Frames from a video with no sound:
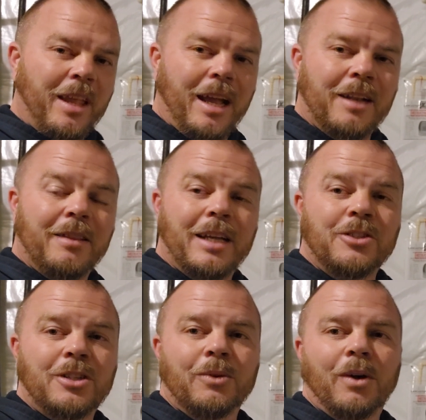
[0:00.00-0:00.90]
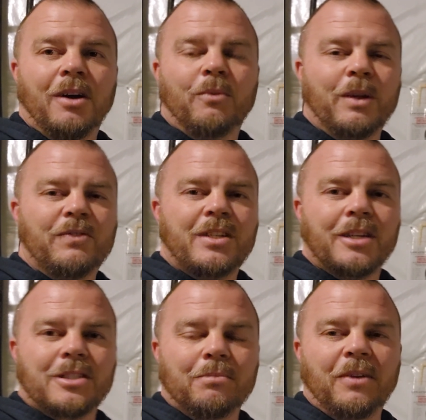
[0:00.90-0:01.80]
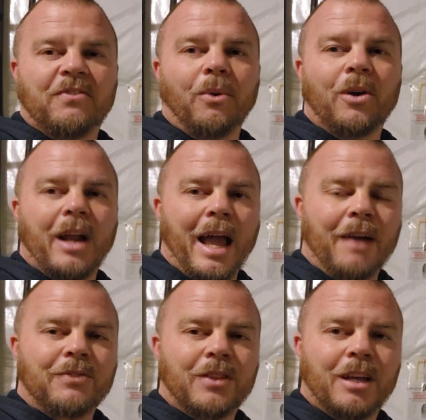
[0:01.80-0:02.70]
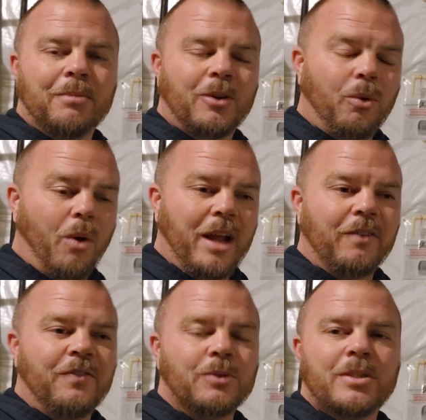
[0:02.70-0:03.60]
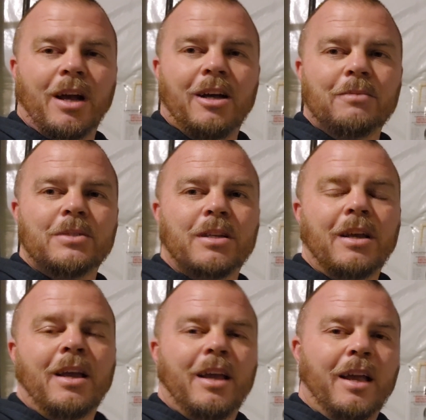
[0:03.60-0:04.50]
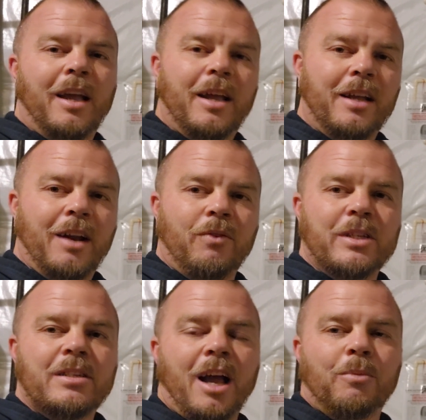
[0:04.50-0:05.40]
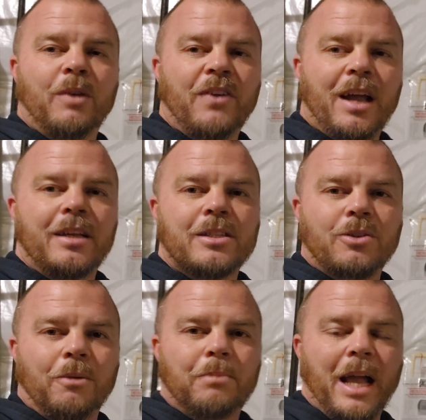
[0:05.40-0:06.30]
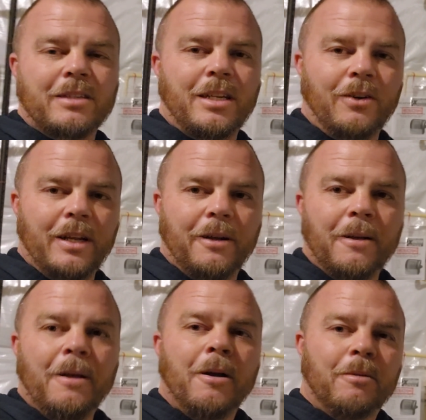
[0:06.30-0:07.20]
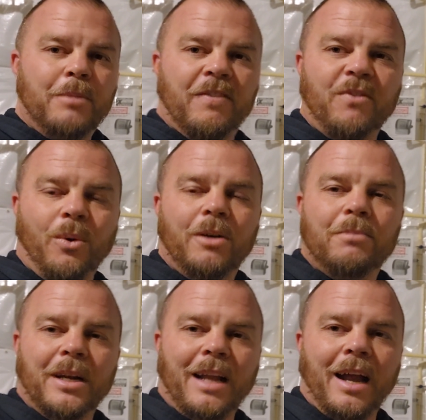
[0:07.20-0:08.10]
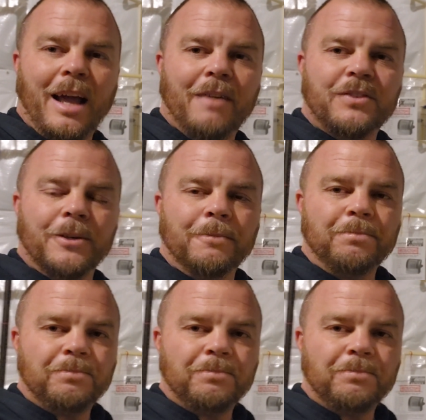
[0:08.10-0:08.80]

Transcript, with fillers: And they do. Uh, we've tested before and after them quite a few times. And every time we've had hits on bacteria before, but not after.